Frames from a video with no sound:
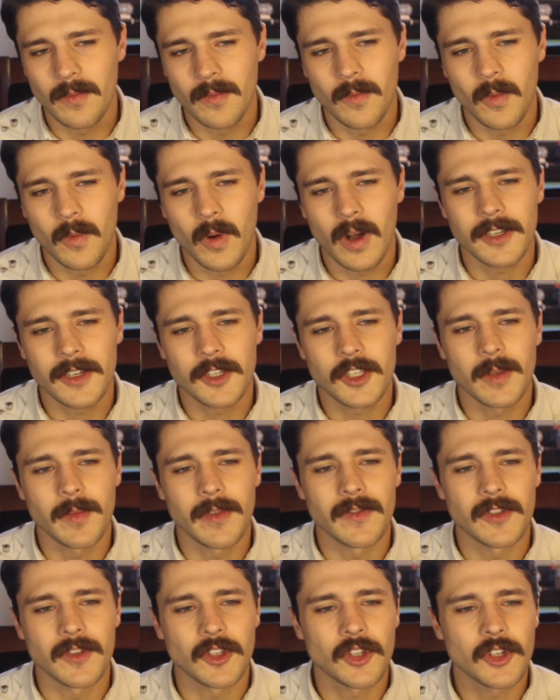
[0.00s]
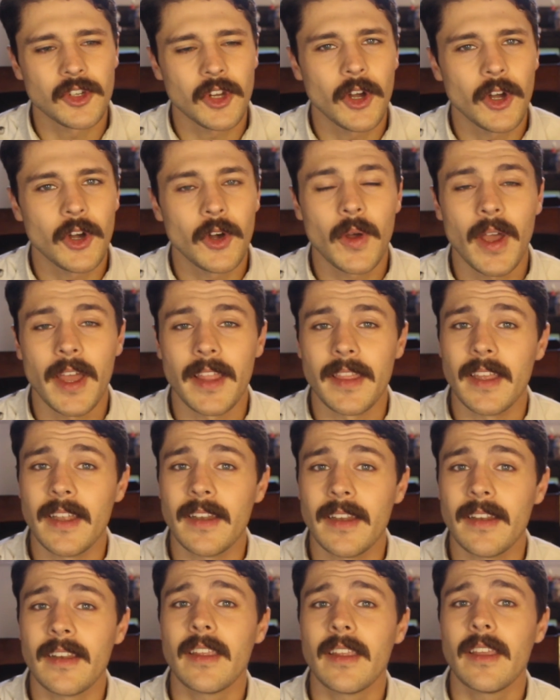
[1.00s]
watch some of his show, and
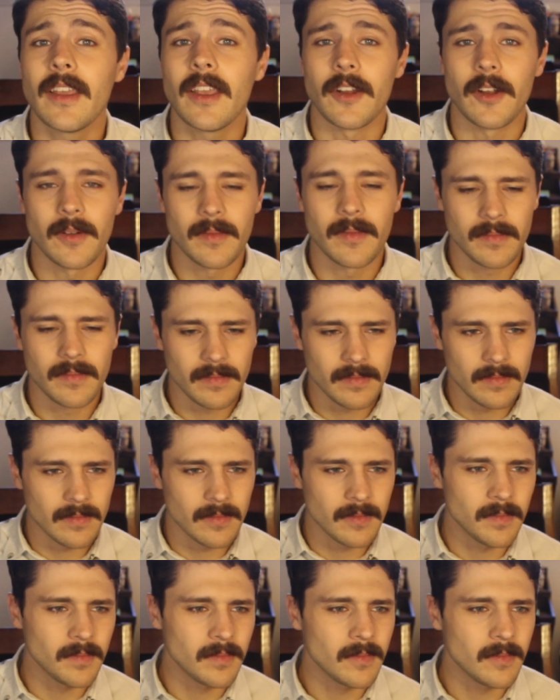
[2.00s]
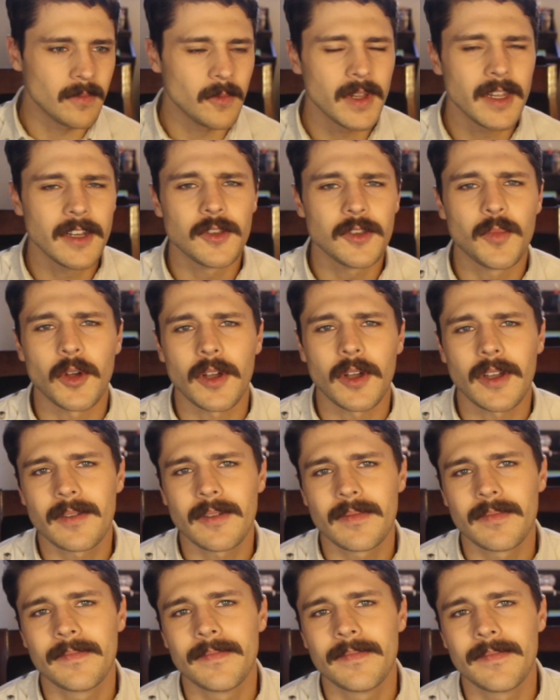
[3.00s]
then read his book.
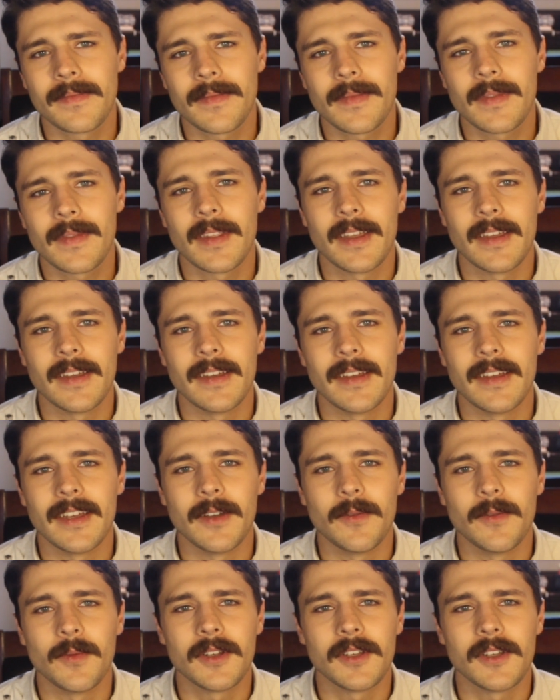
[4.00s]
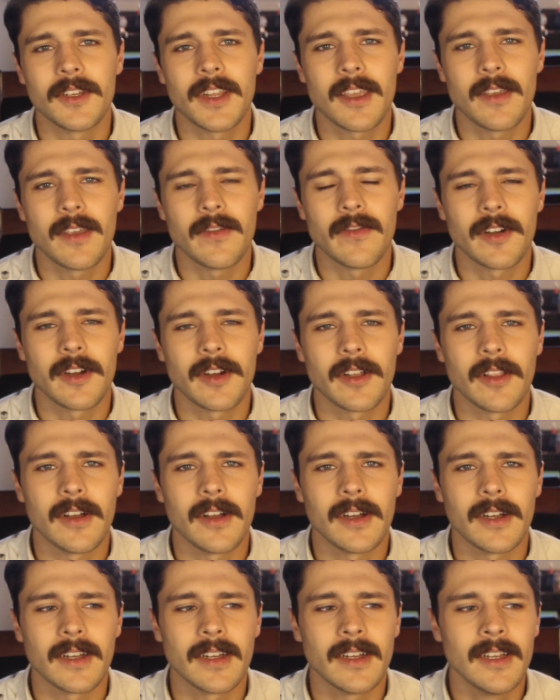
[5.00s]
It wouldn't take you very
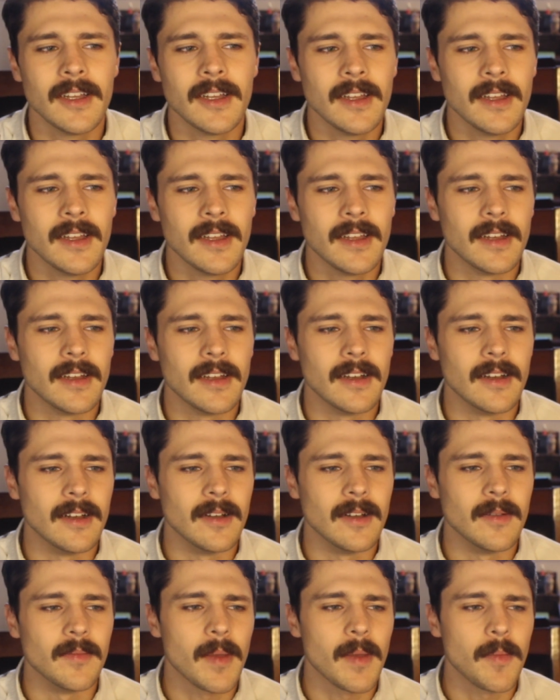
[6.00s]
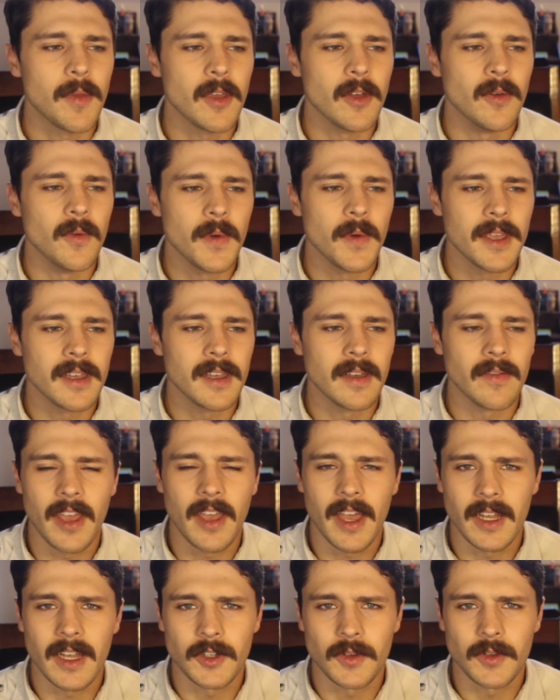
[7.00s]
long, maybe a week of
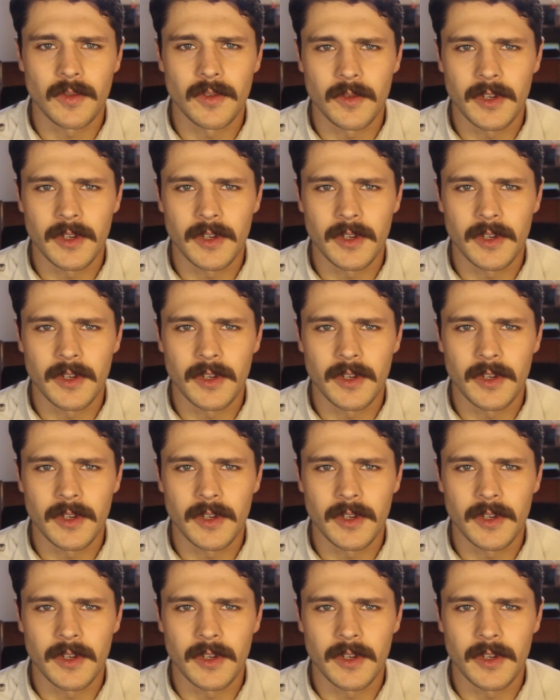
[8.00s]
casual